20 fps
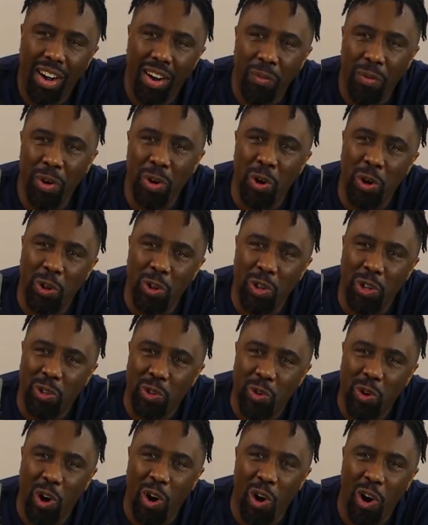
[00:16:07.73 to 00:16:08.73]
go a little
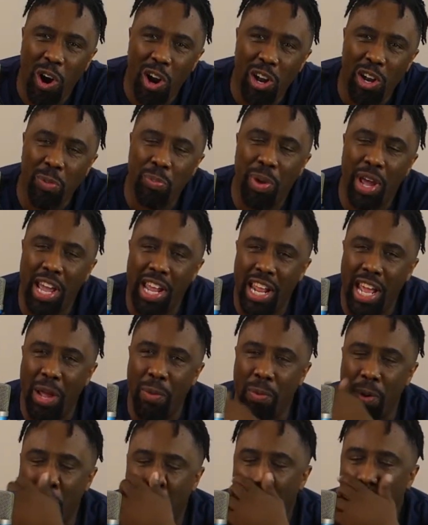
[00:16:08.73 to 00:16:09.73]
too hard in the paint, ain't
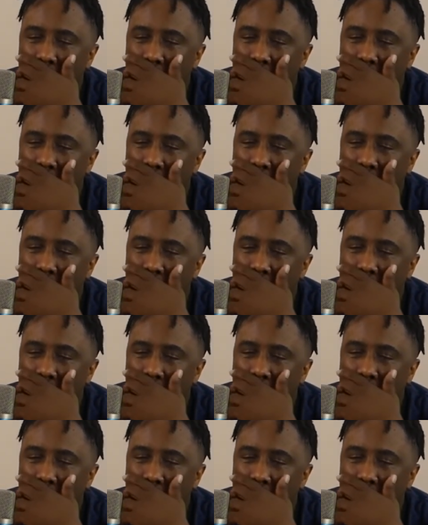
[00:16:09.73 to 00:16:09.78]
we?